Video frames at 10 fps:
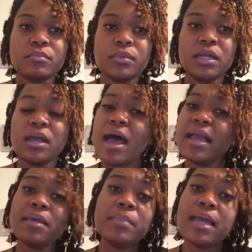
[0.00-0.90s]
Now, I
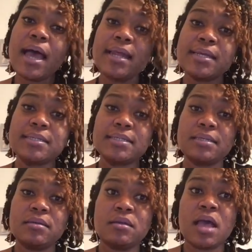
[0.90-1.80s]
can be honest.
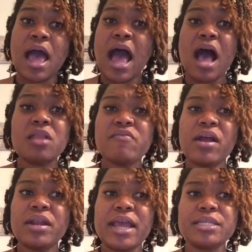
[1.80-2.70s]
All of our
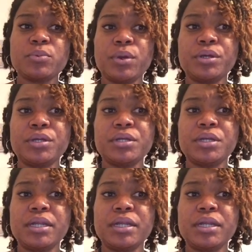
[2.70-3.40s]
days weren't good,